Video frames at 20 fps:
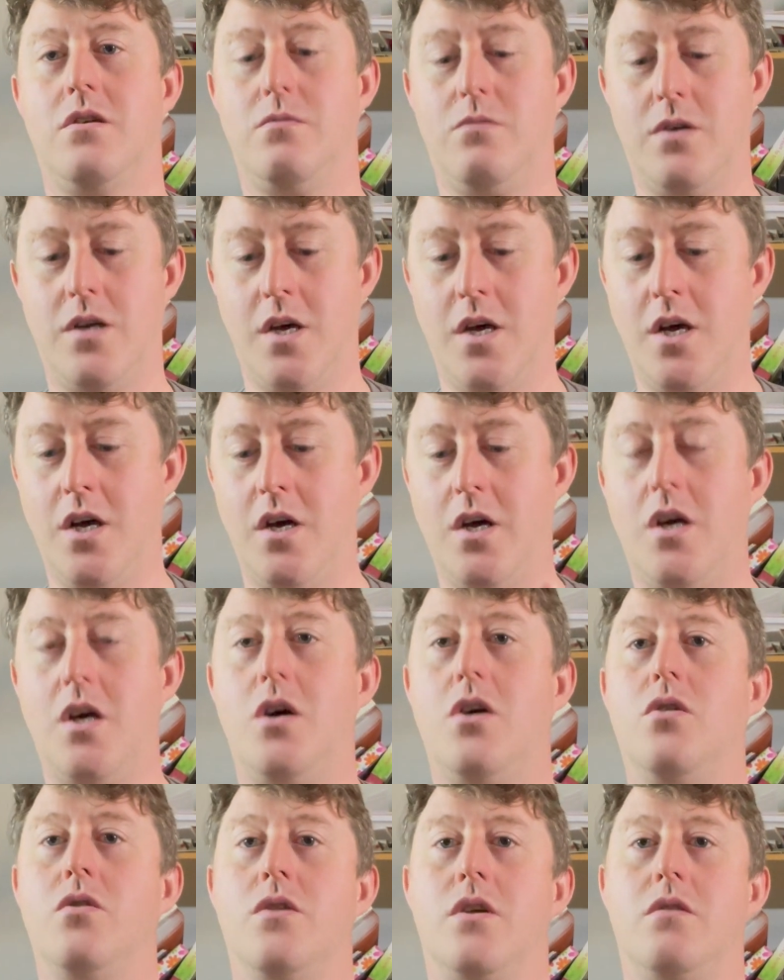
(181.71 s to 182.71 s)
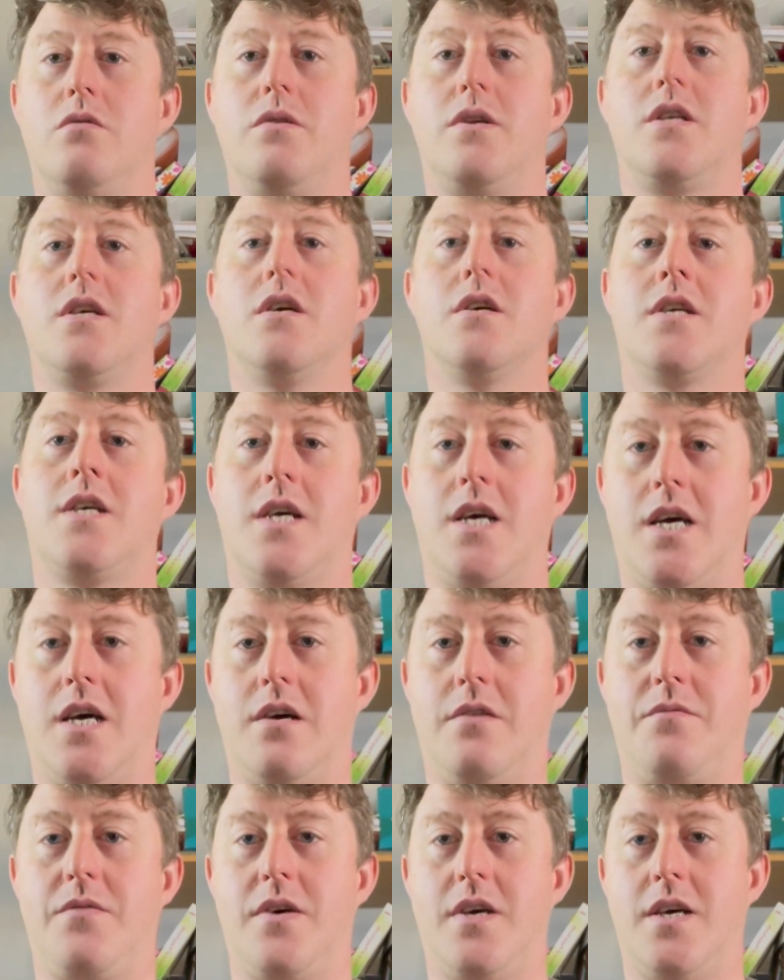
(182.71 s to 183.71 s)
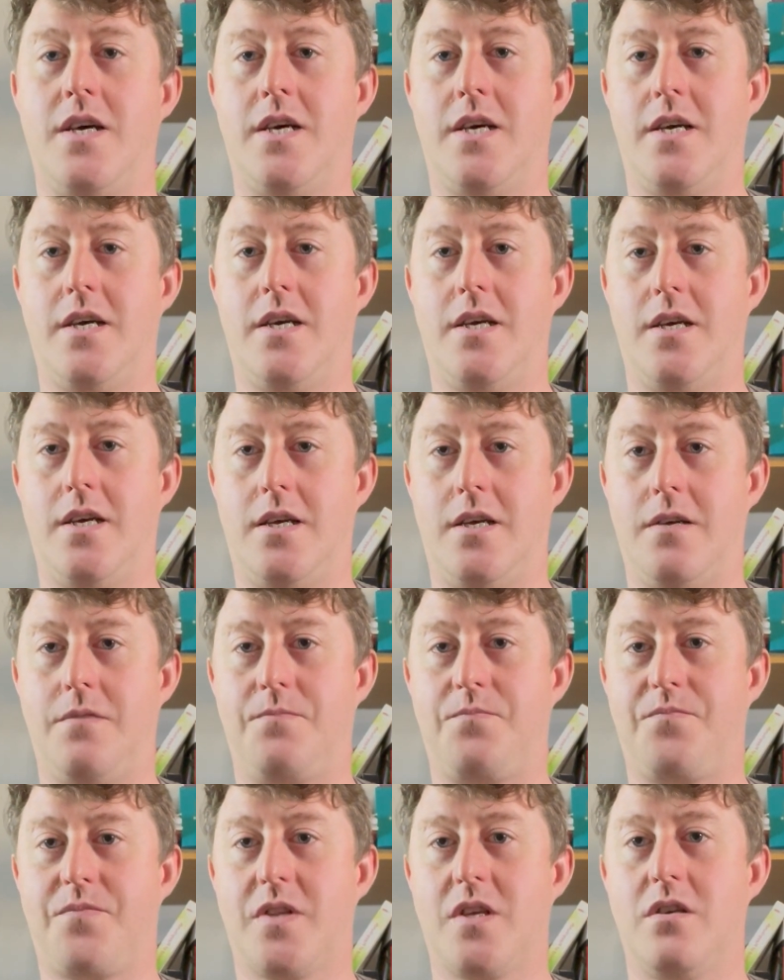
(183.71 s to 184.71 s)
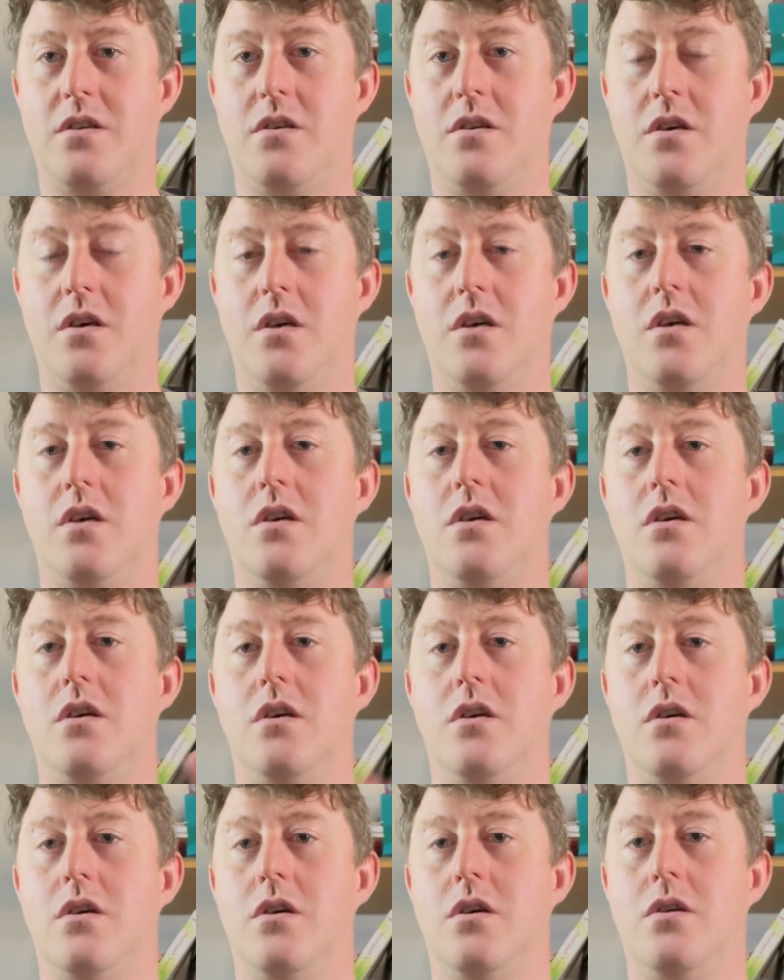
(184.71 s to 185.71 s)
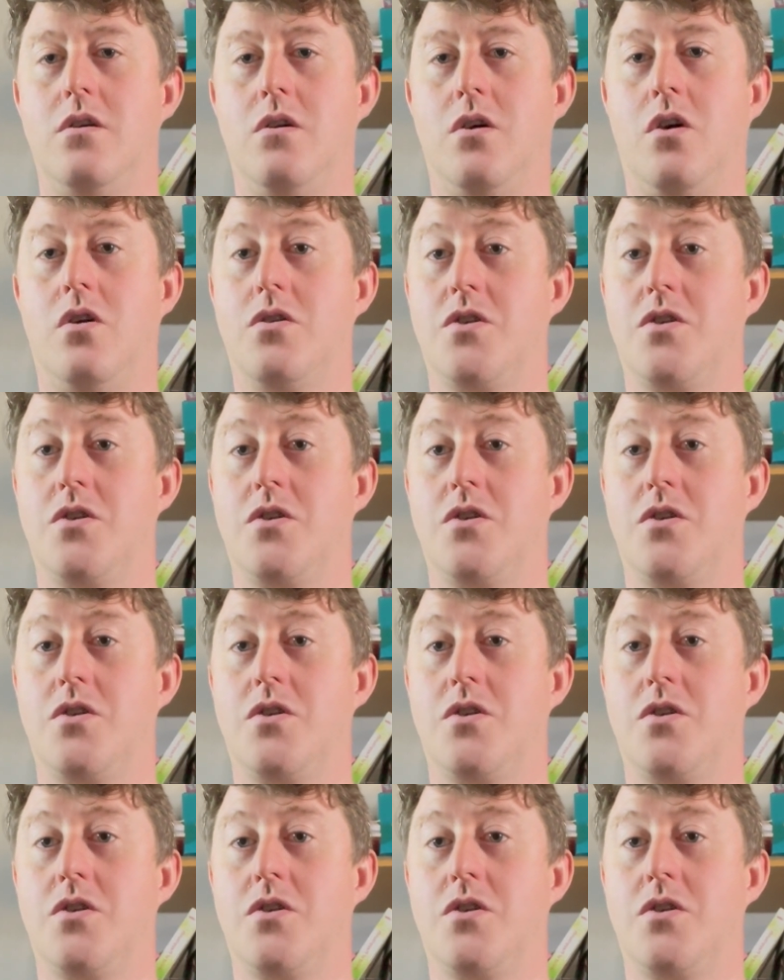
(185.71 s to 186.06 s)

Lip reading: one, although it does have a hot